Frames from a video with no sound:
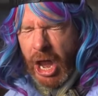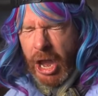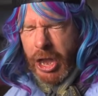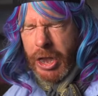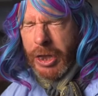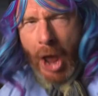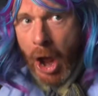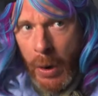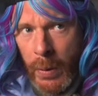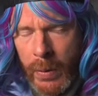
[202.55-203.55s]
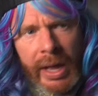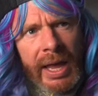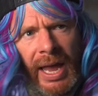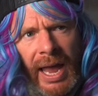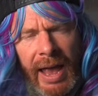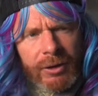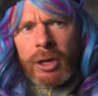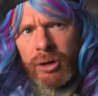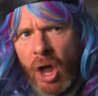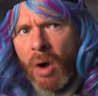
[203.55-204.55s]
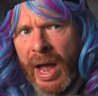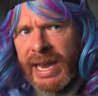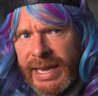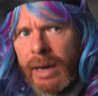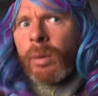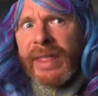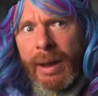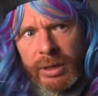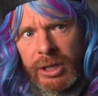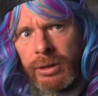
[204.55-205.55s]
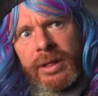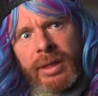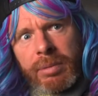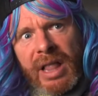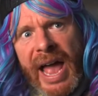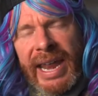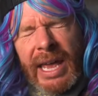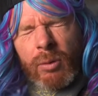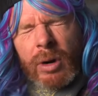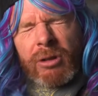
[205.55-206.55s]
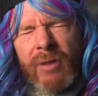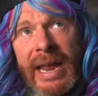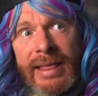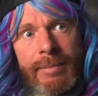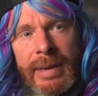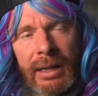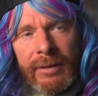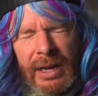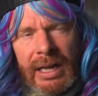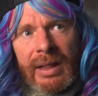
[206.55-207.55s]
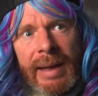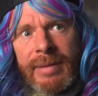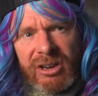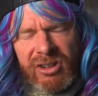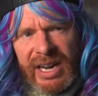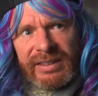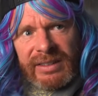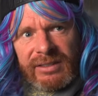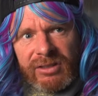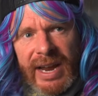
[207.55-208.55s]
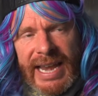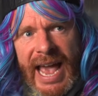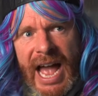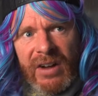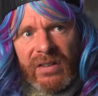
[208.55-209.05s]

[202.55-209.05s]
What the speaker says: No. Have you no idea what that would do to the planet? We're right in the middle of a climate crisis right now.